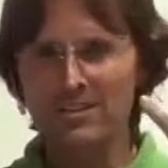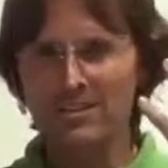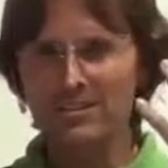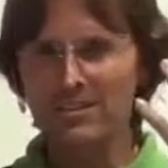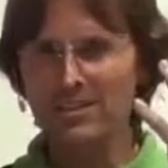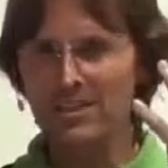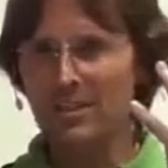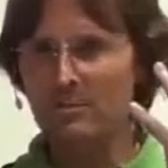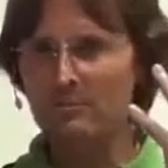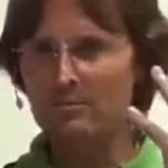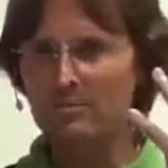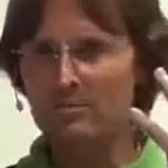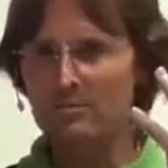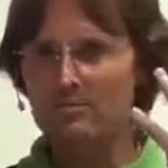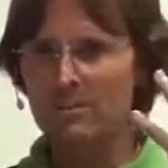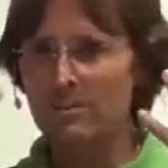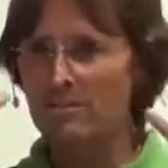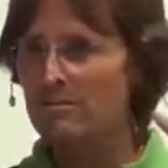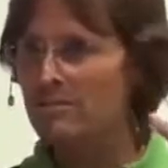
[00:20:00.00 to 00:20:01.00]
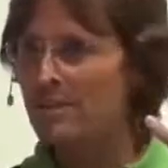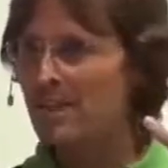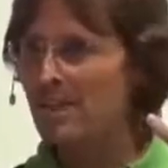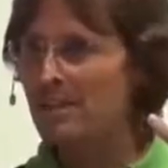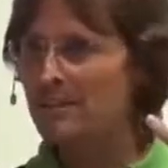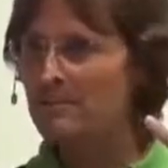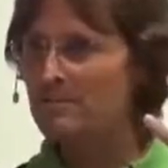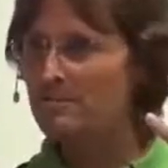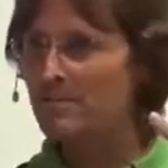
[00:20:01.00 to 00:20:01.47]
went into that real
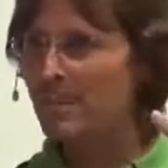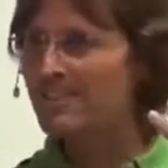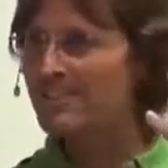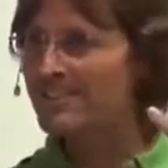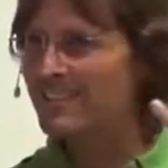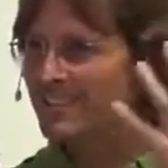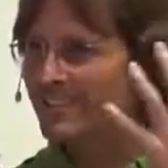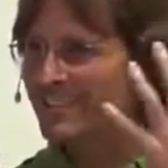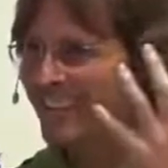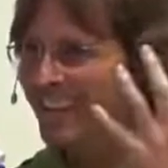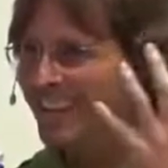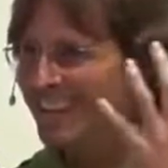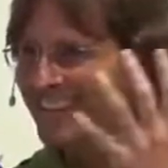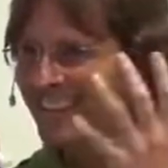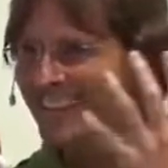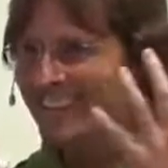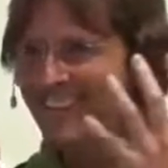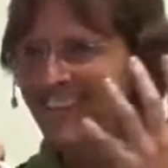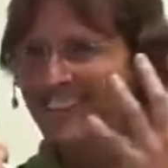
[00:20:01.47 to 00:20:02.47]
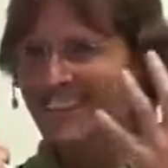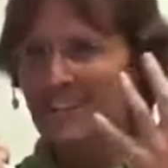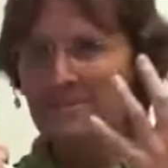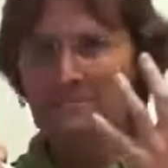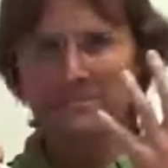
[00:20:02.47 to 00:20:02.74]
zoned out spacey state that